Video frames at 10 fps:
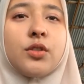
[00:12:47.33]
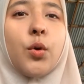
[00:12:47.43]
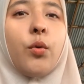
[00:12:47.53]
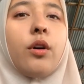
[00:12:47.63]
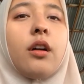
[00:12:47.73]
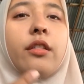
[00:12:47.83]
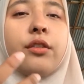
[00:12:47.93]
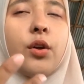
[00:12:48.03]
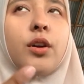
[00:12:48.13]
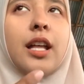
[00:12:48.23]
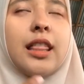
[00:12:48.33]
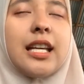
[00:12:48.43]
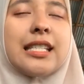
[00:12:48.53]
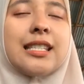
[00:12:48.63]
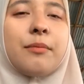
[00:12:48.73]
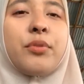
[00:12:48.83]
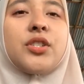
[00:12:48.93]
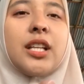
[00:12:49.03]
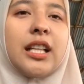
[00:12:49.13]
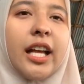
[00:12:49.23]
So through this
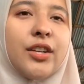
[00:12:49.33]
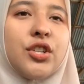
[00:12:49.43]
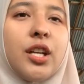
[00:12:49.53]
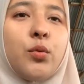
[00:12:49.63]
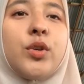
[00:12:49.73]
presentation,